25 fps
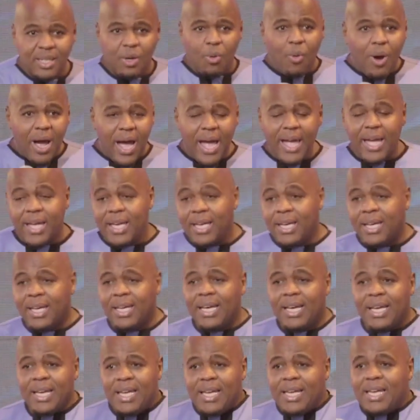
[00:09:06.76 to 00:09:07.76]
Why?
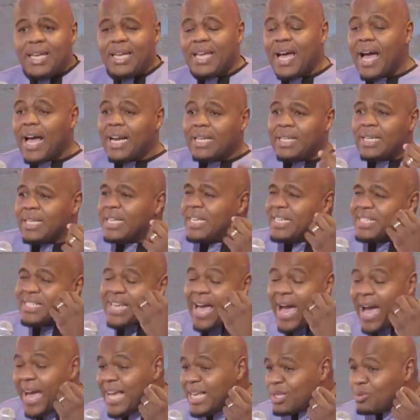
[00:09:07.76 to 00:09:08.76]
His
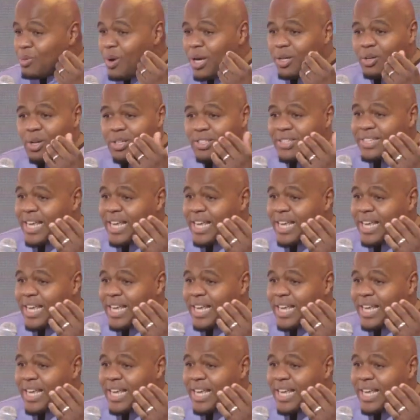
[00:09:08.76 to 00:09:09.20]
eyes were not